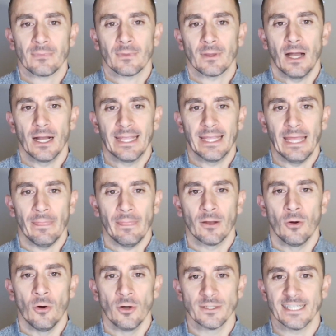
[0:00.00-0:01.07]
Again, the
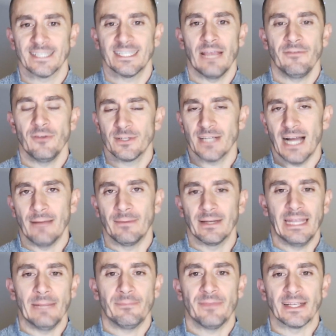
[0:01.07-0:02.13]
goal is to save you time and
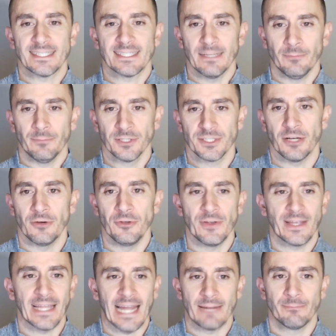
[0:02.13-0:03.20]
keep things simple. So you
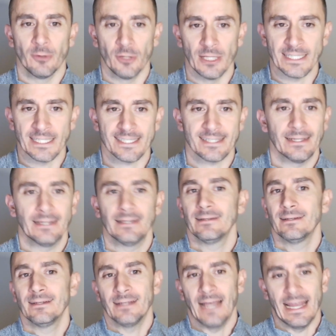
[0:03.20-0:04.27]
can add bullets,
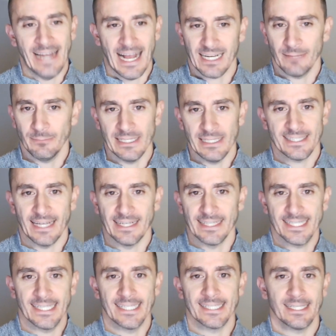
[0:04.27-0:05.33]
and not complete
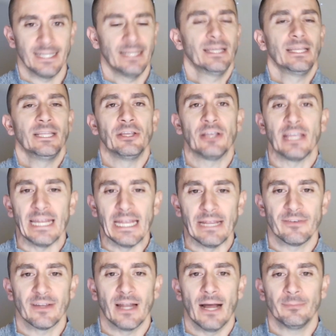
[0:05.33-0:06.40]
sentences. You can
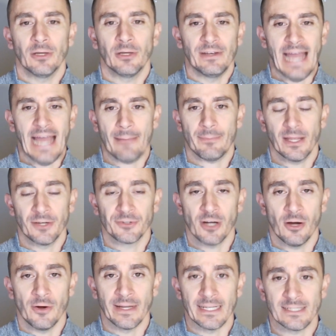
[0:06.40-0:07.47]
even upload napkin
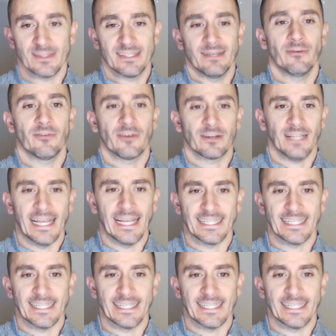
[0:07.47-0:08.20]
drawings, as some of our clients